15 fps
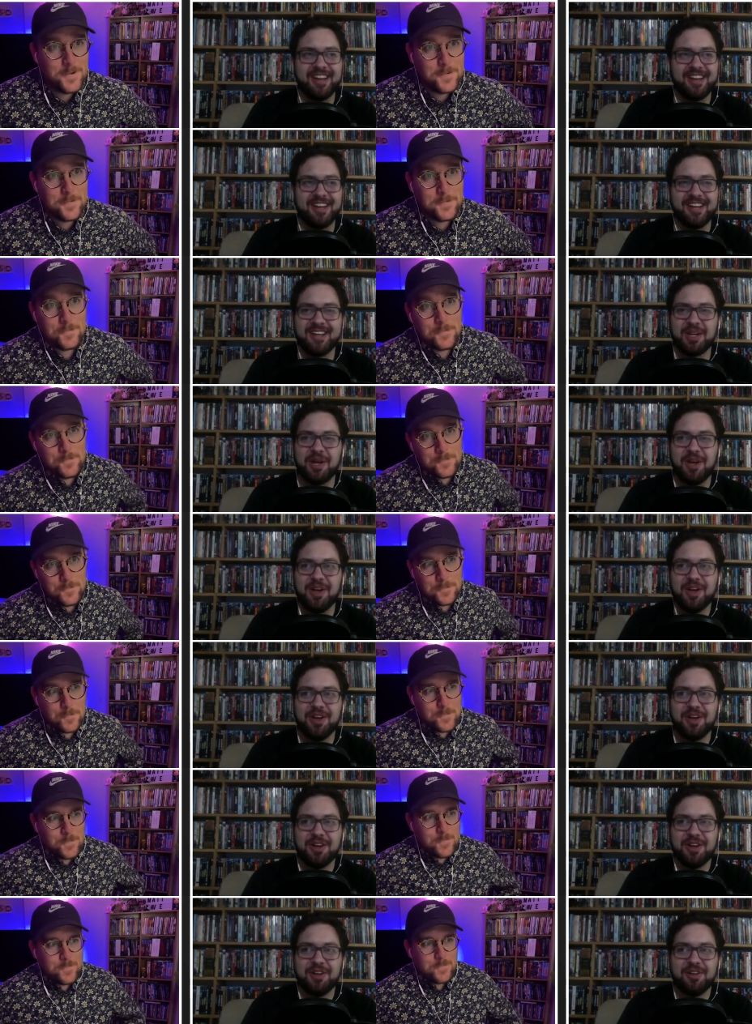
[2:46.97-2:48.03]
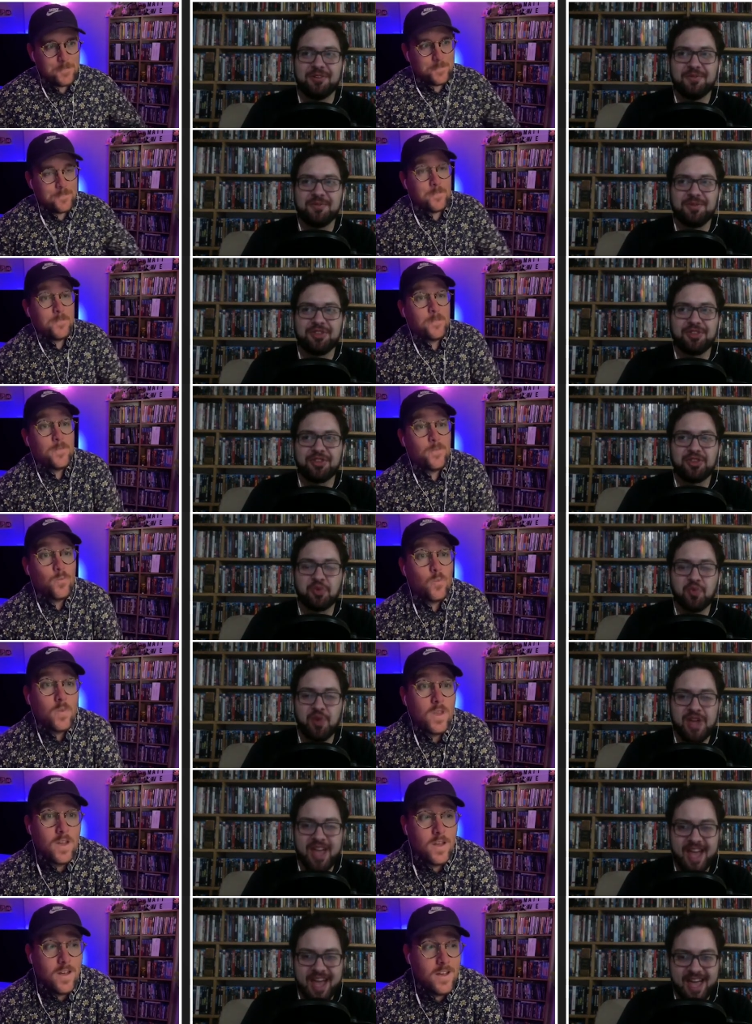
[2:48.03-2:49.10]
Speaker 1: at like
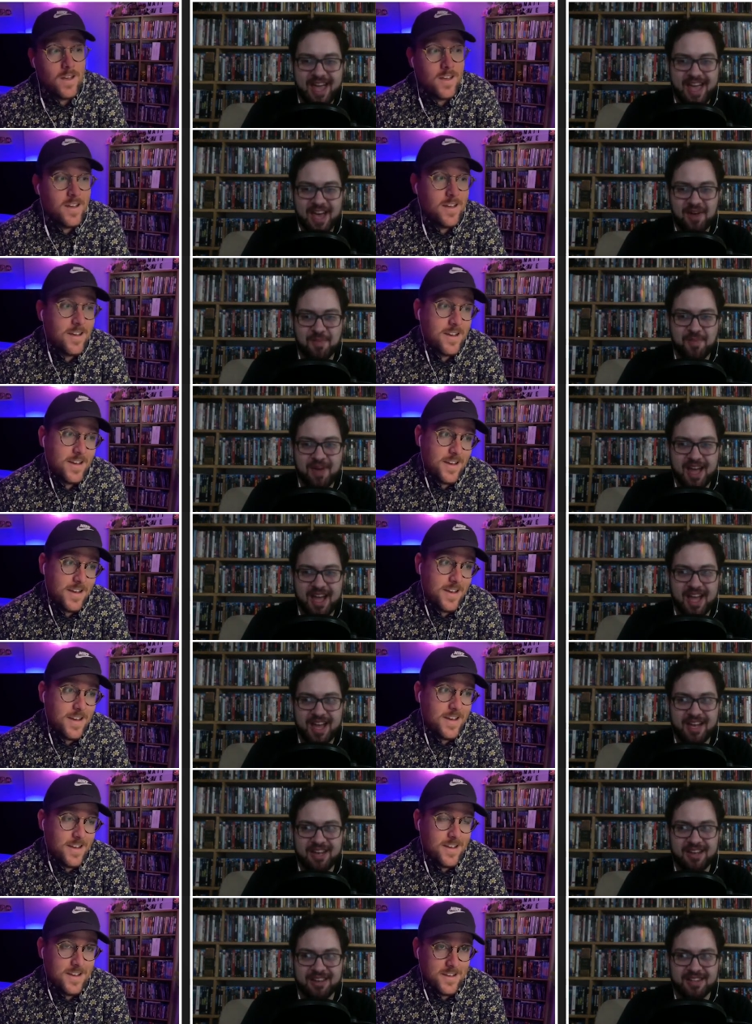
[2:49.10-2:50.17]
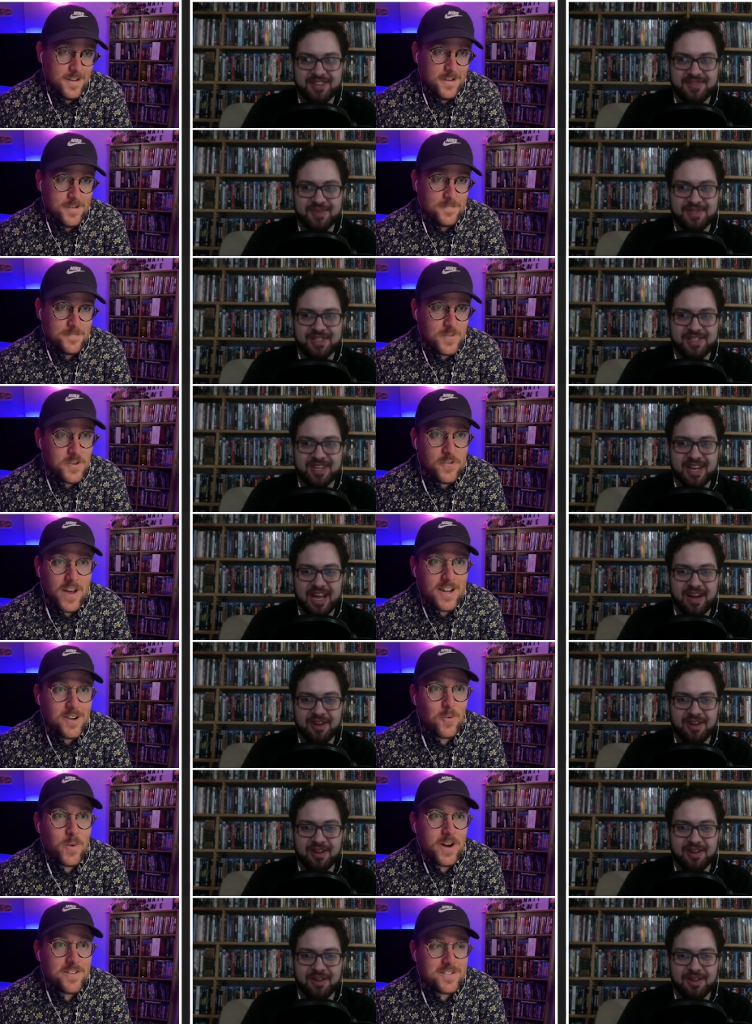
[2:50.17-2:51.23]
3 a.m. and this You've had
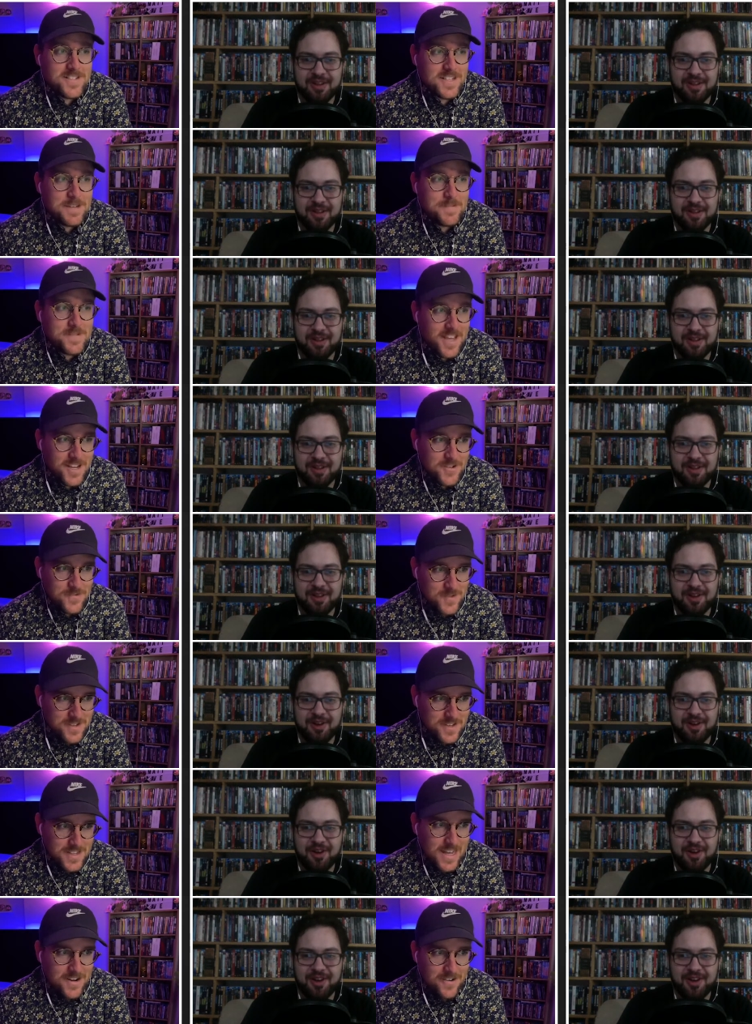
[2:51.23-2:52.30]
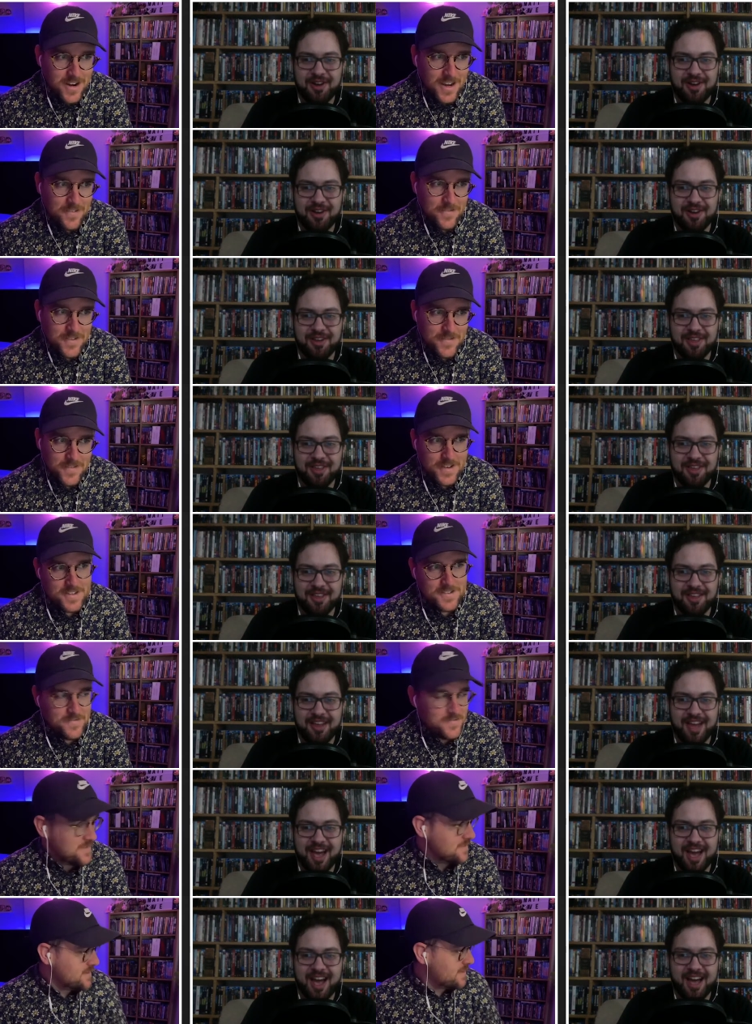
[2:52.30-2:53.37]
a night... weird
Speaker 2: sleep schedule the latter half of the
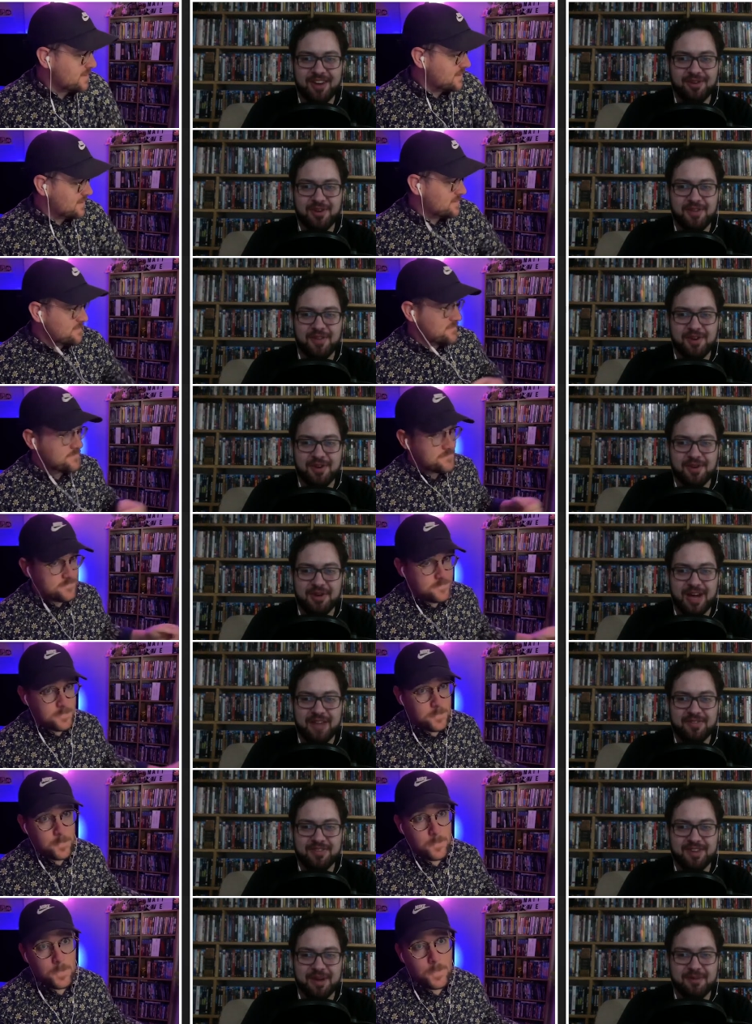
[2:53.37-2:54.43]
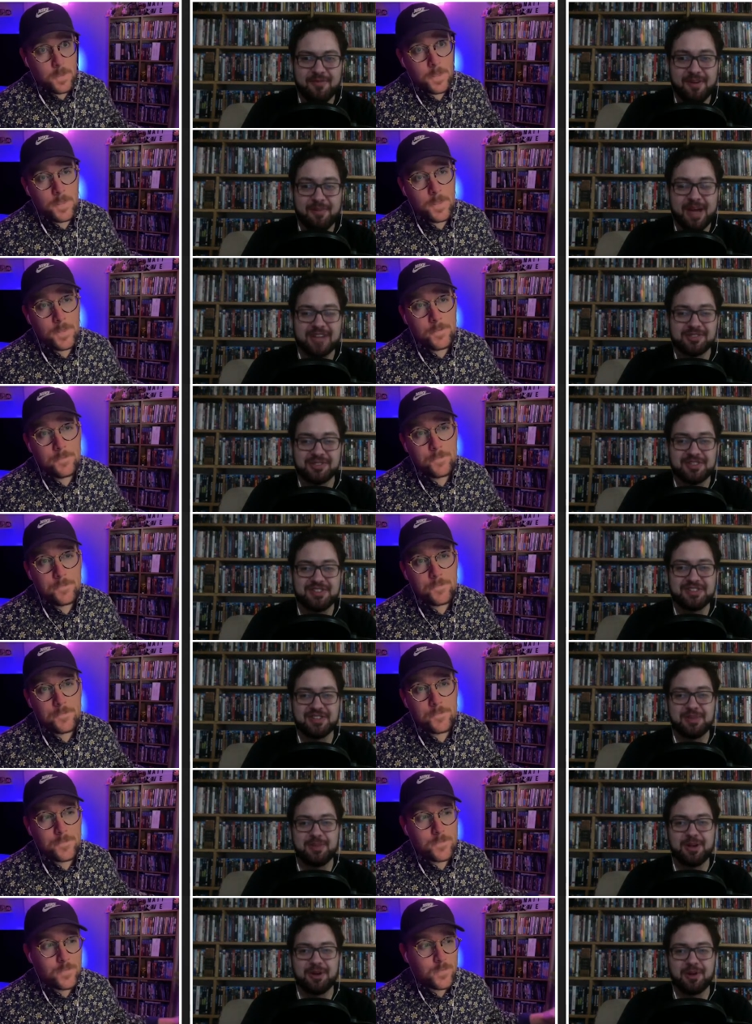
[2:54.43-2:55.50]
festival.
Speaker 1: Yeah, I don't even know half the time if I'm
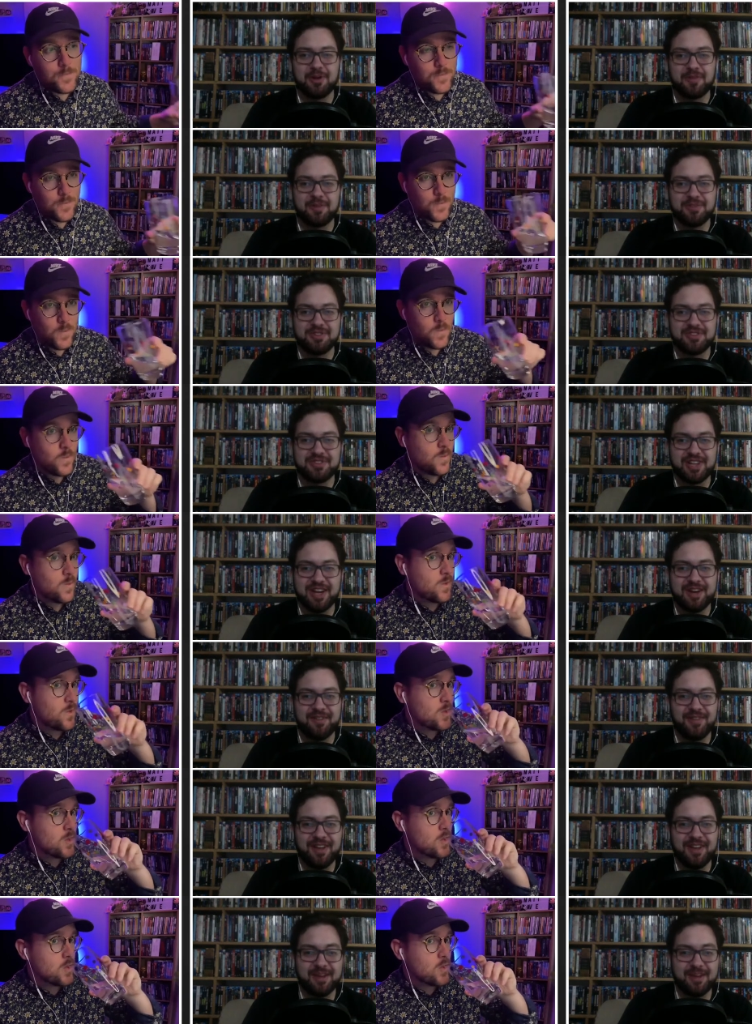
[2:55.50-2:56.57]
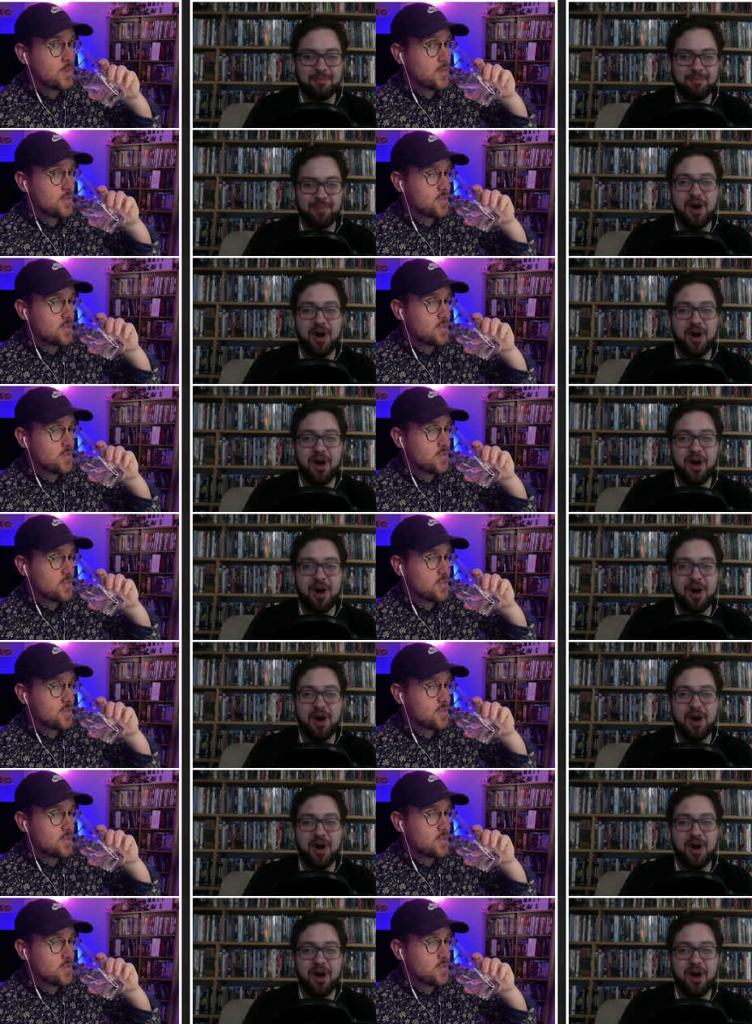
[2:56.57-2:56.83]
actually sleeping or if I'm just kind of like